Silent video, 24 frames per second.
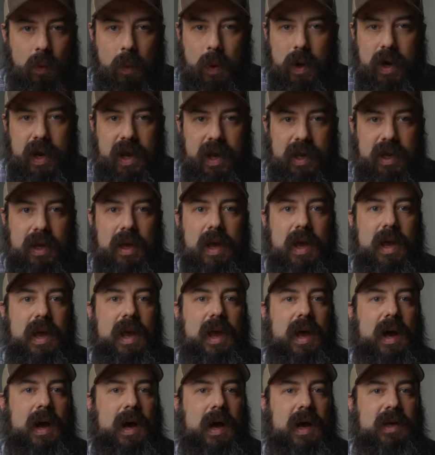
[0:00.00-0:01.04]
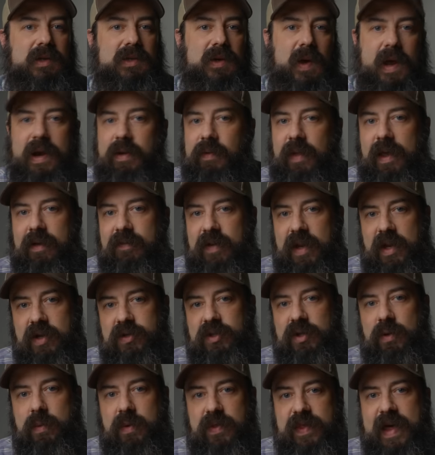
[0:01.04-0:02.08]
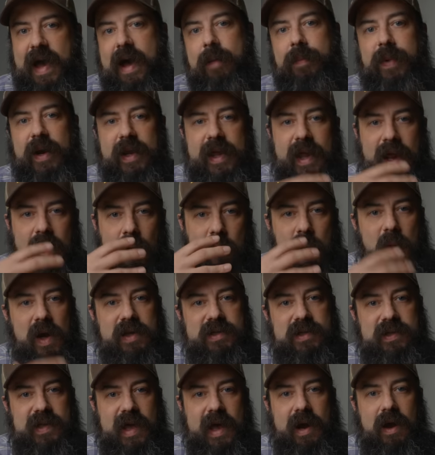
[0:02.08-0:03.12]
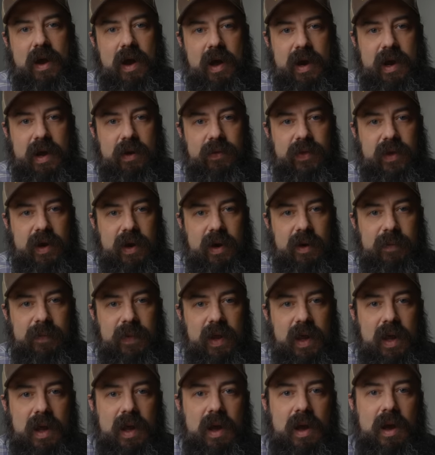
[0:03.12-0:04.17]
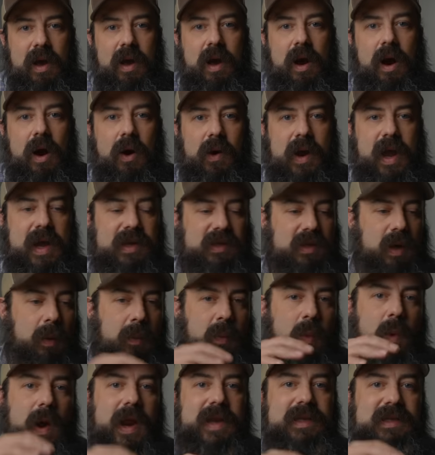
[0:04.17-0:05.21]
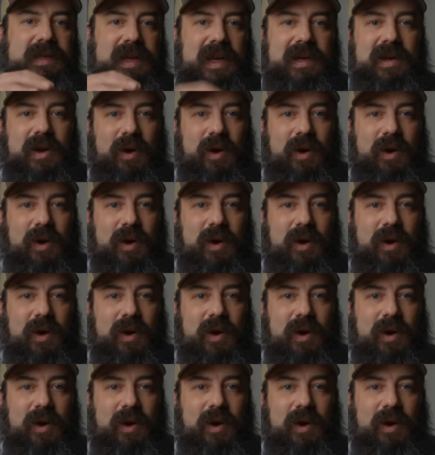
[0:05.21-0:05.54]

warning, uh, so I didn't really have an issue with that. But again, it wasn't that hot out there. Okay, so what I did